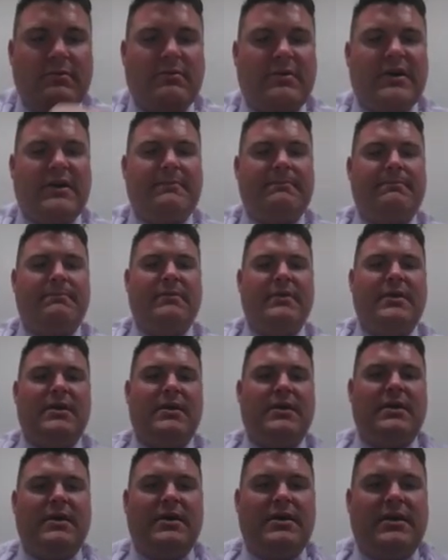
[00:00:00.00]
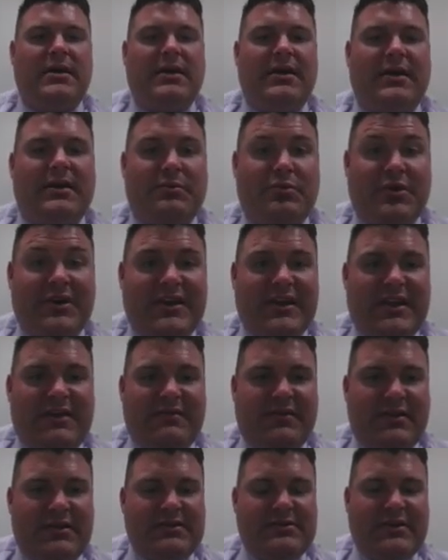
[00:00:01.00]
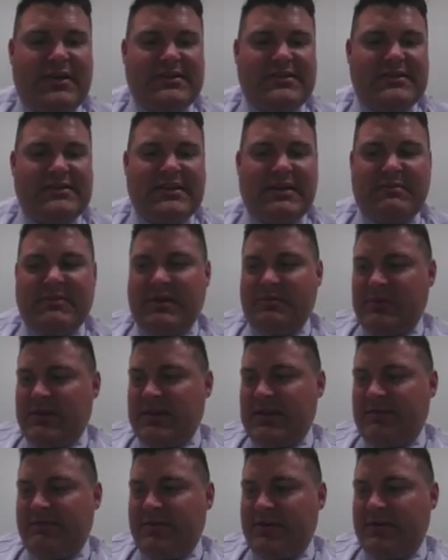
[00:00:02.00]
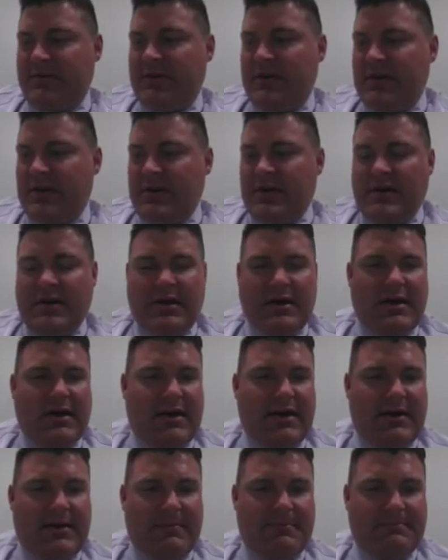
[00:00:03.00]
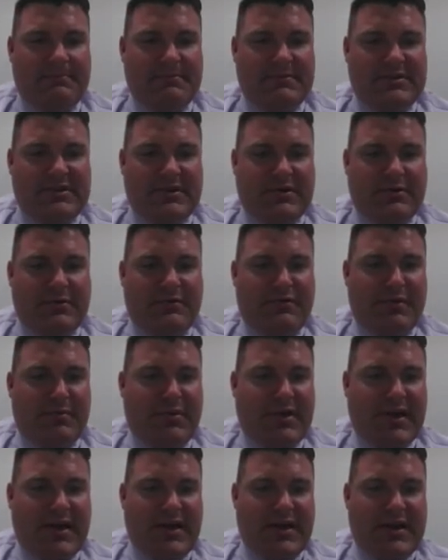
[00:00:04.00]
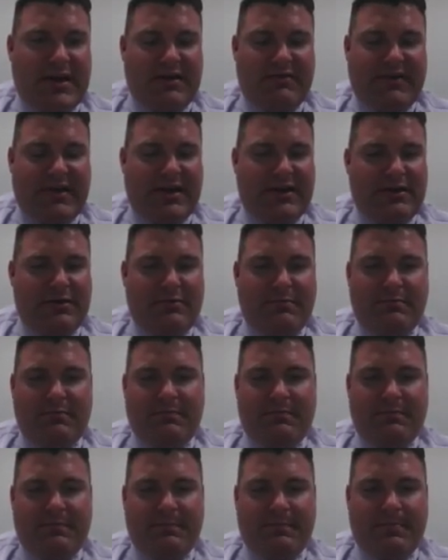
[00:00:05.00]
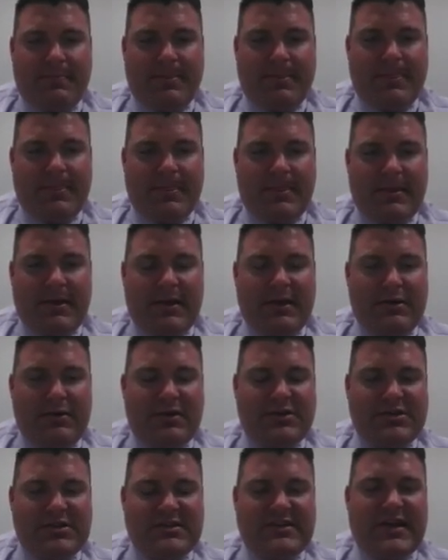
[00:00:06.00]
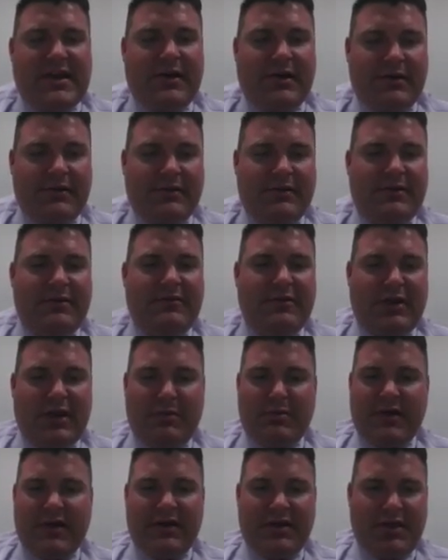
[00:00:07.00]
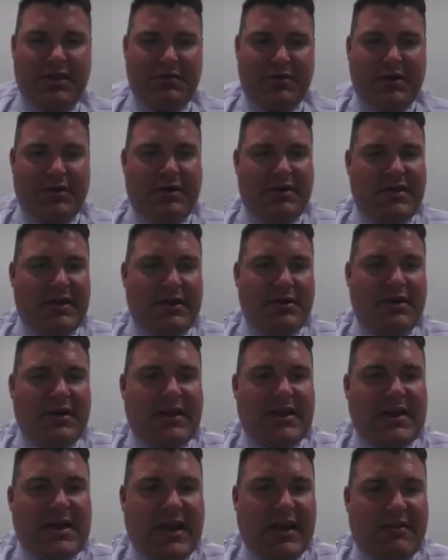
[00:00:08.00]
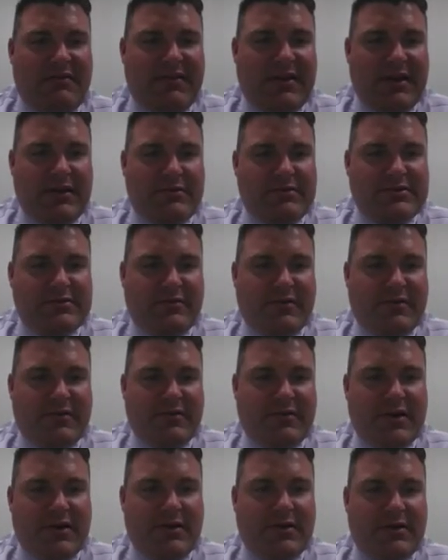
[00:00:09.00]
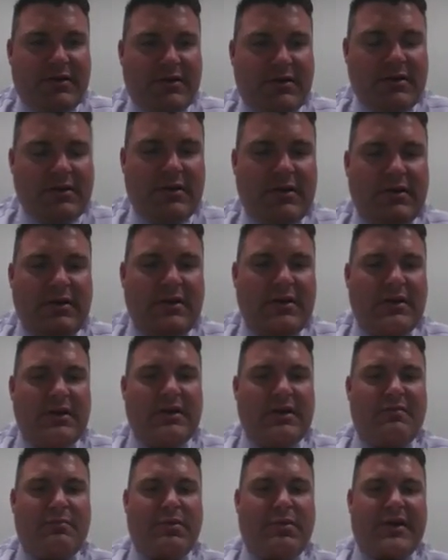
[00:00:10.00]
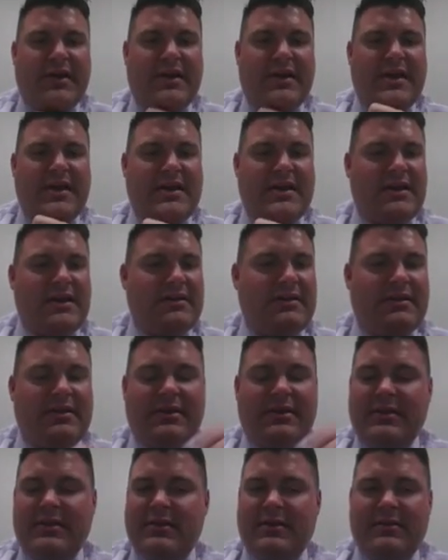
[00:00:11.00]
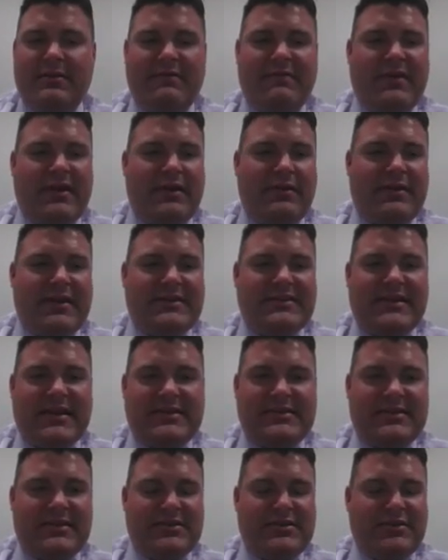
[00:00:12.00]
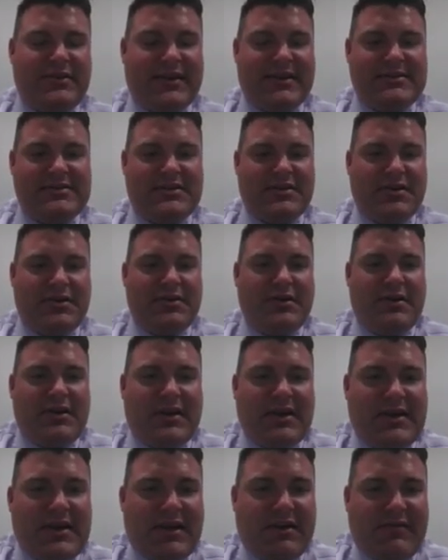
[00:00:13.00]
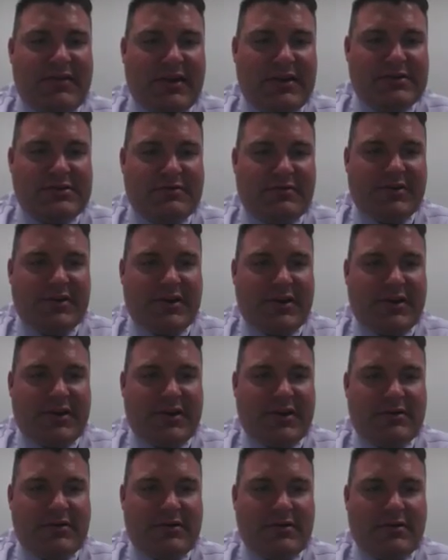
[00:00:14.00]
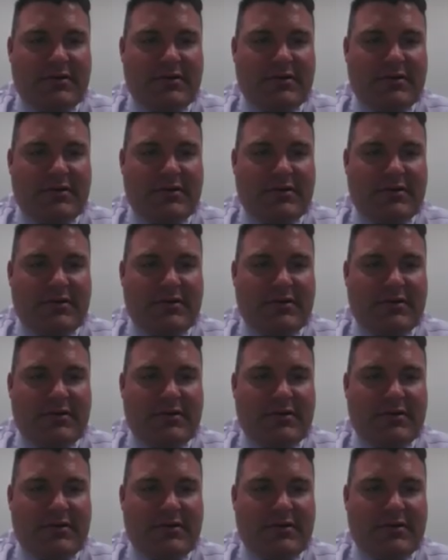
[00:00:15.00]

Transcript: Okay, and we're even, so it has the same end behavior. So if you plug in any value, you can just tell. If you like plug in a 3 or anything, you're going to get negative values over here. Plug in any value that's less than 2, like a 0, you're going to get negative values over here.